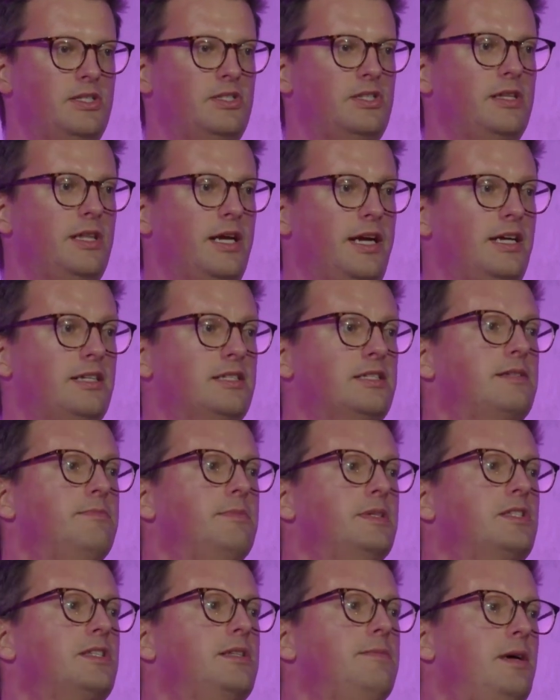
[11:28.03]
So the
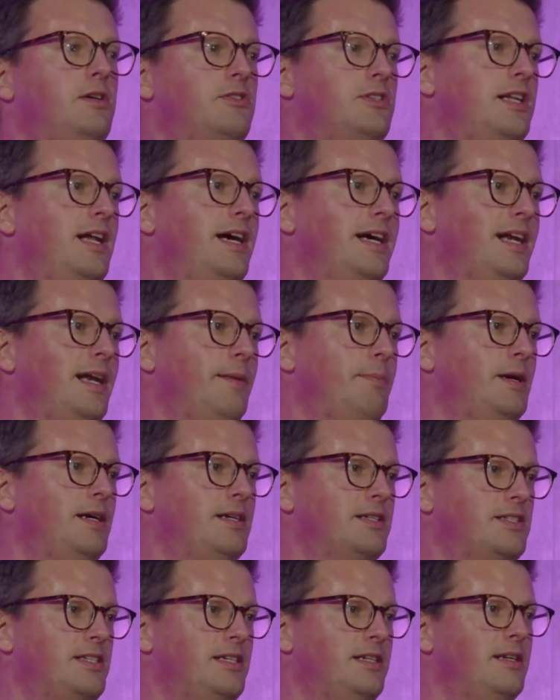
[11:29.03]
customer's the most likely
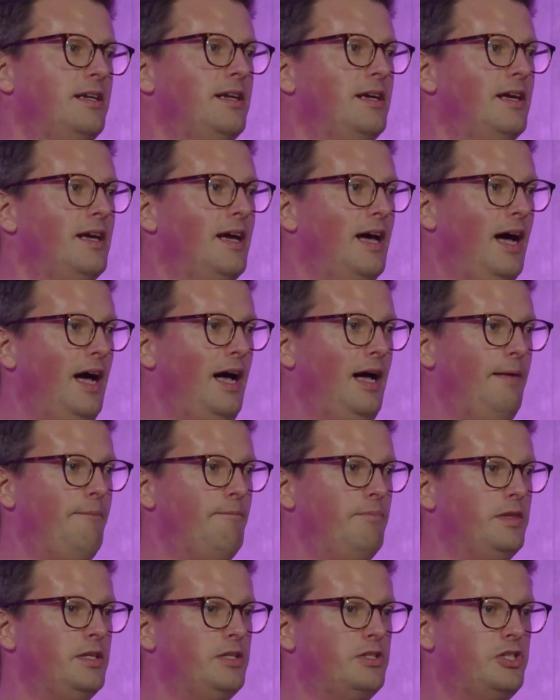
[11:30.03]
person
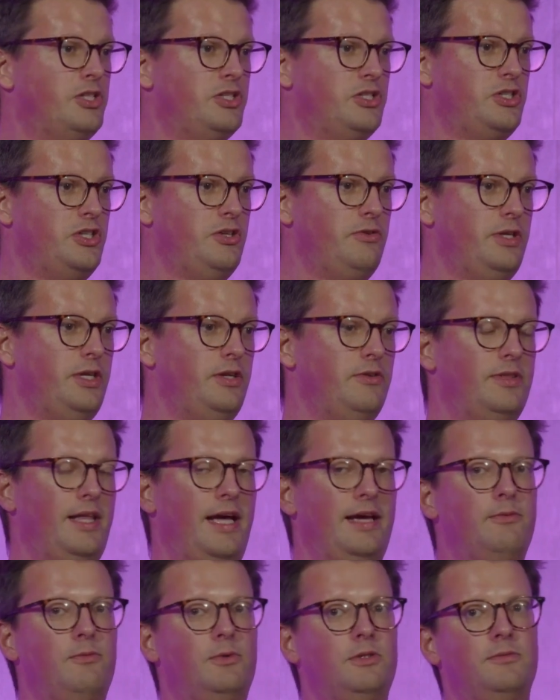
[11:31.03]
to sue you.
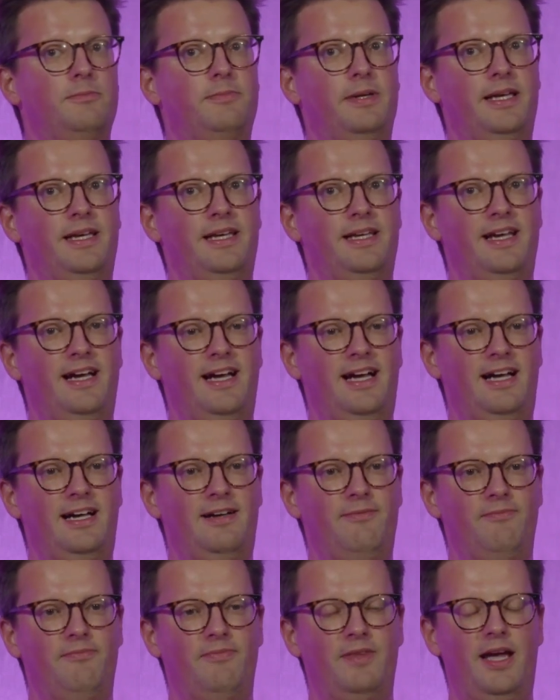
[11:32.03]
They will be,
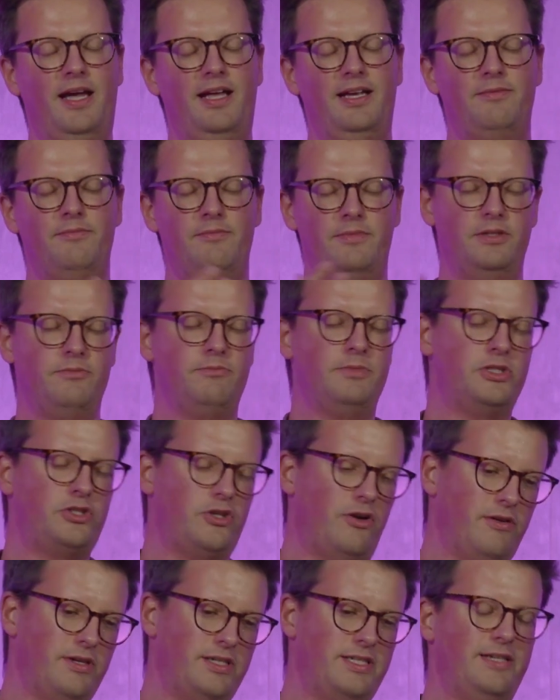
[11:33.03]
and the
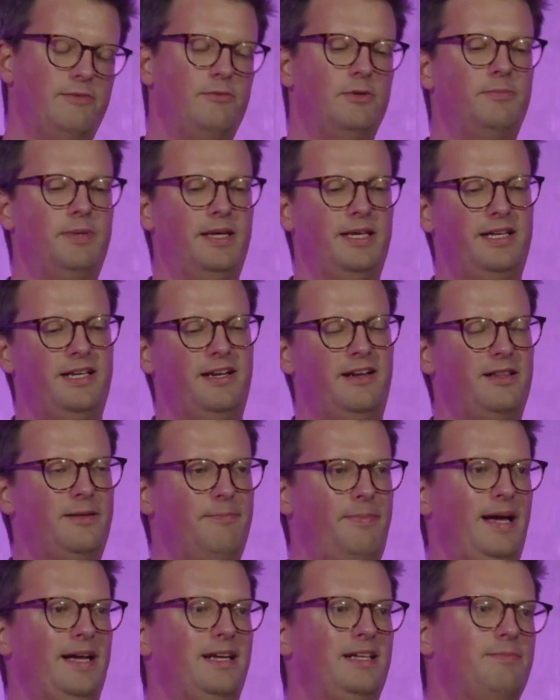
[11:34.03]
majority will be, the
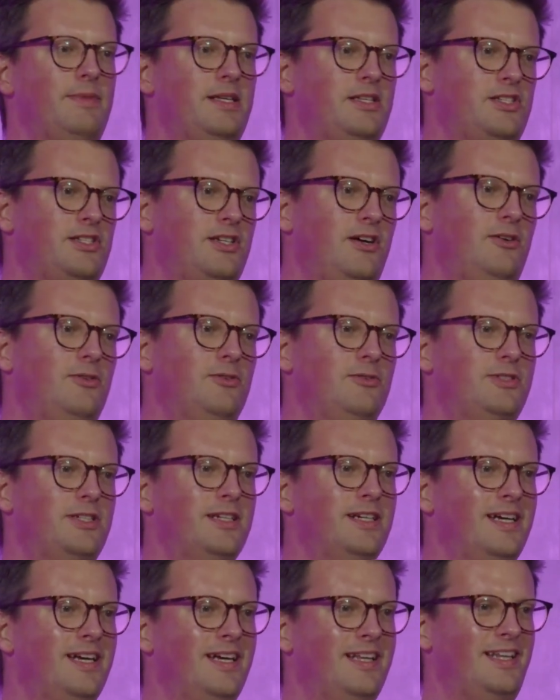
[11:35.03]
bank missold,
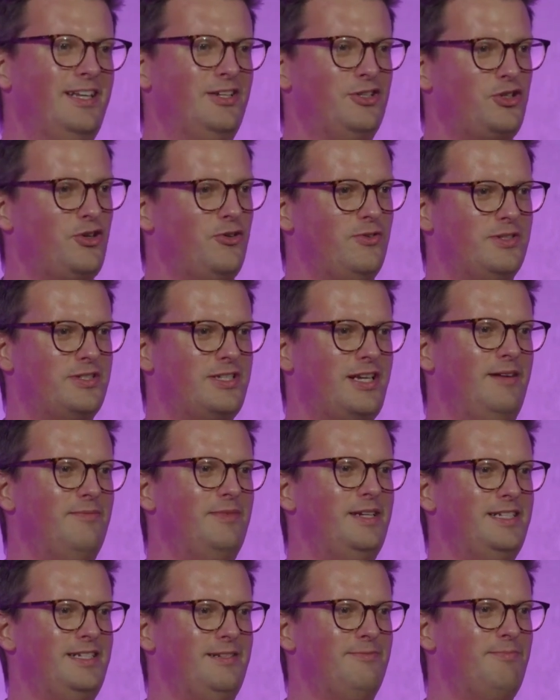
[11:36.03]
the insurance
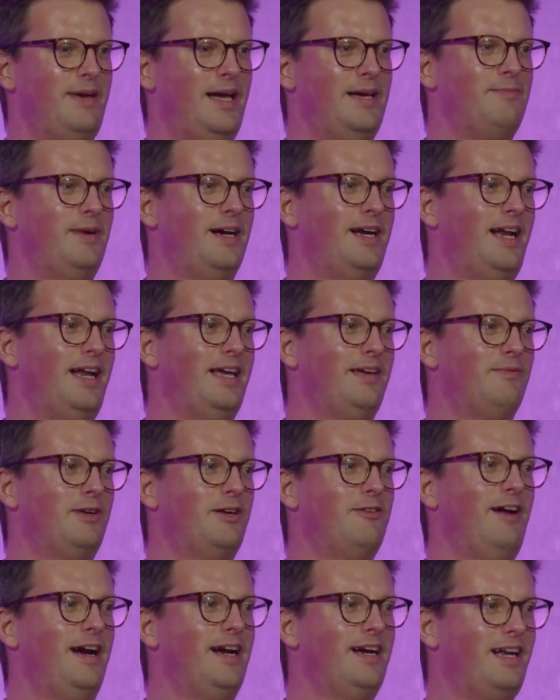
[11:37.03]
company didn't pay my claim
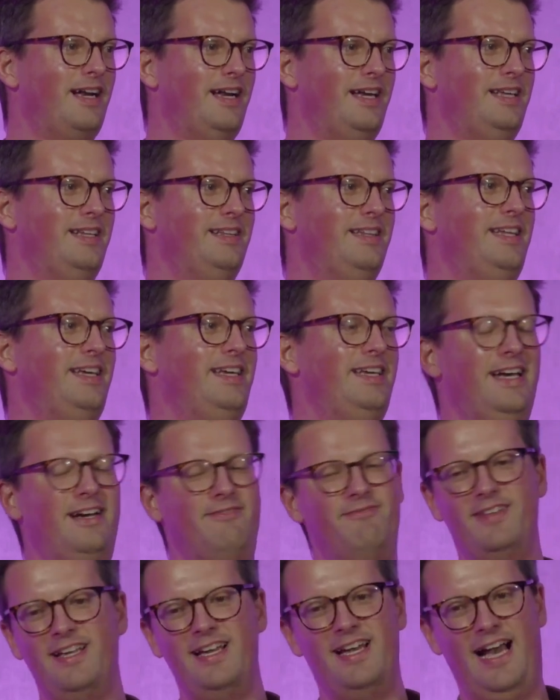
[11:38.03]
correctly, the
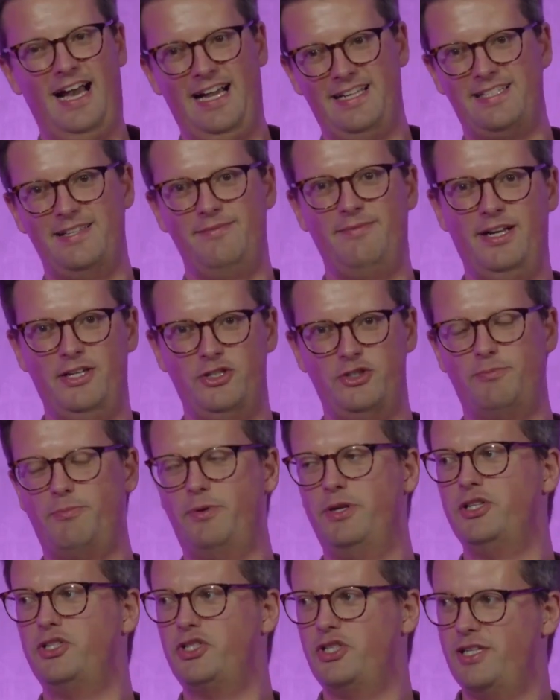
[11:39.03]
asset manager
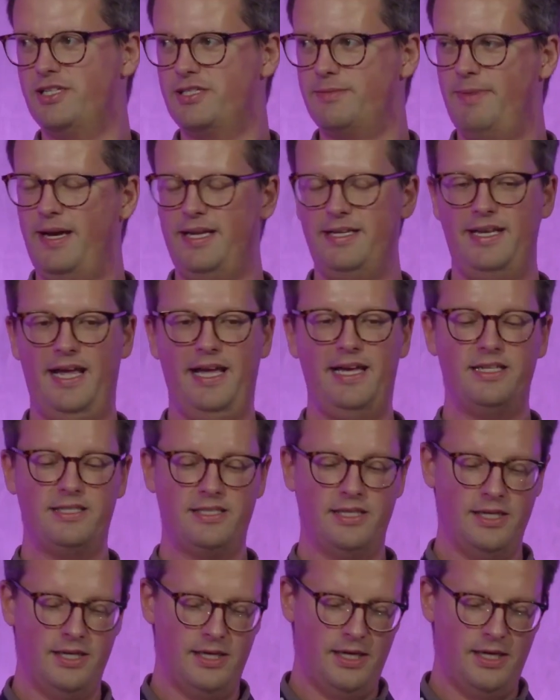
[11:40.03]
breached its mandate.